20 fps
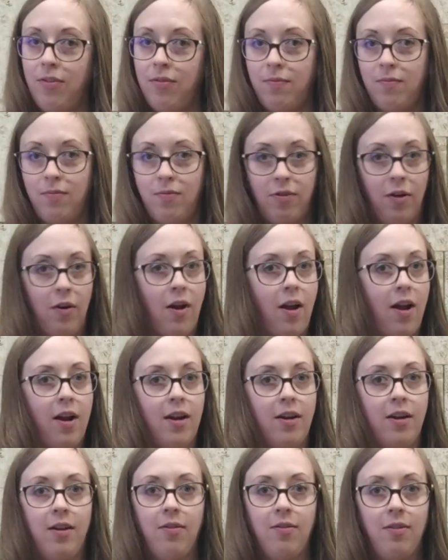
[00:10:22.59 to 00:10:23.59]
just forgot
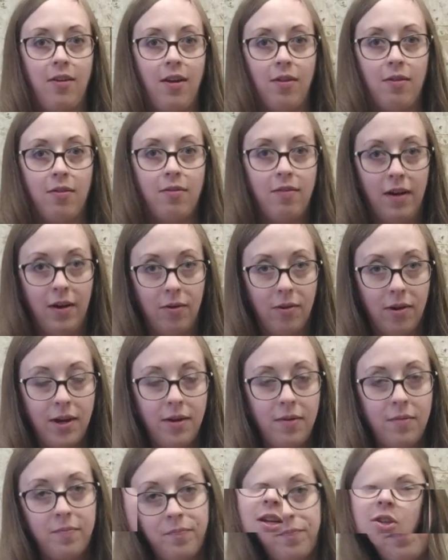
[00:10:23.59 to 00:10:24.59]
how to use the other
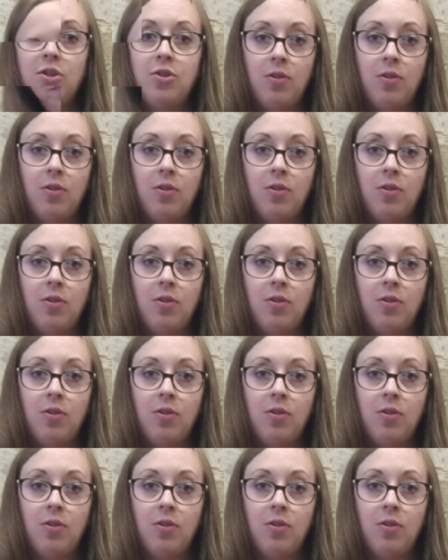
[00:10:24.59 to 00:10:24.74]
fingering.